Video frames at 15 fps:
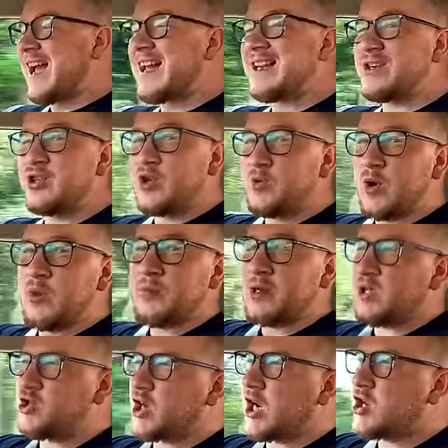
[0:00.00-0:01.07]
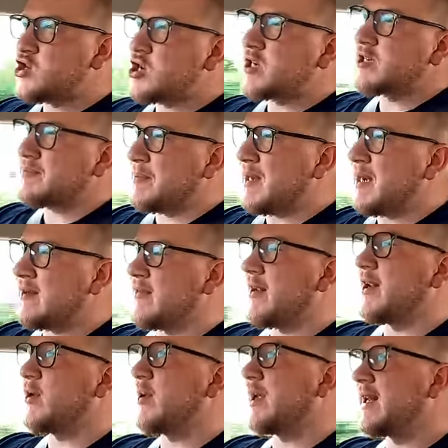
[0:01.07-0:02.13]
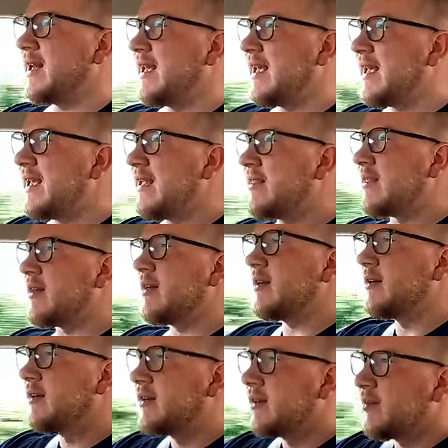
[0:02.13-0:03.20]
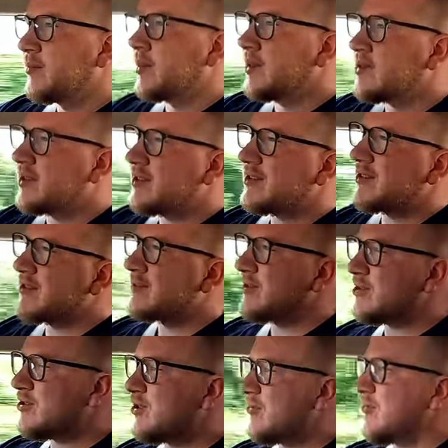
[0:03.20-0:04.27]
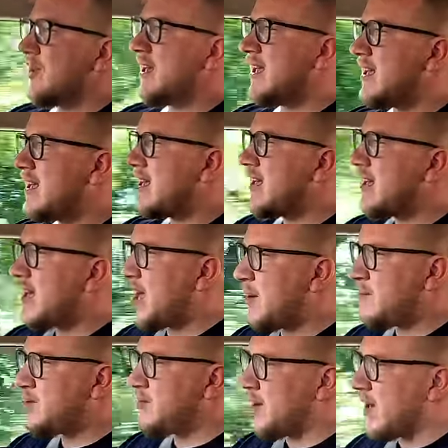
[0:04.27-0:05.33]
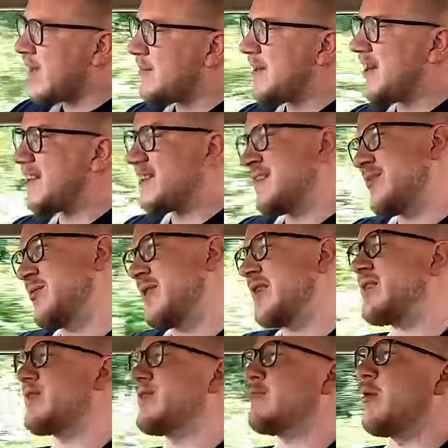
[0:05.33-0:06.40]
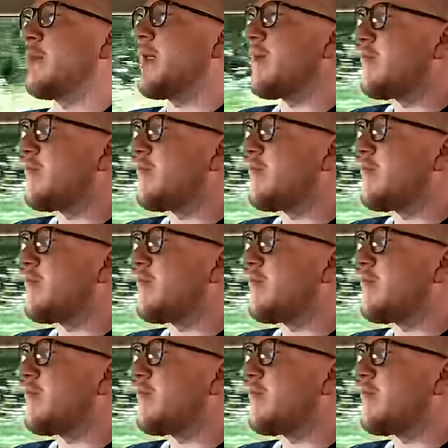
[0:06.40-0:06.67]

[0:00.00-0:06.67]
and you won't be changing speed very quickly either, because it's just not really up to it. I mean, that's probably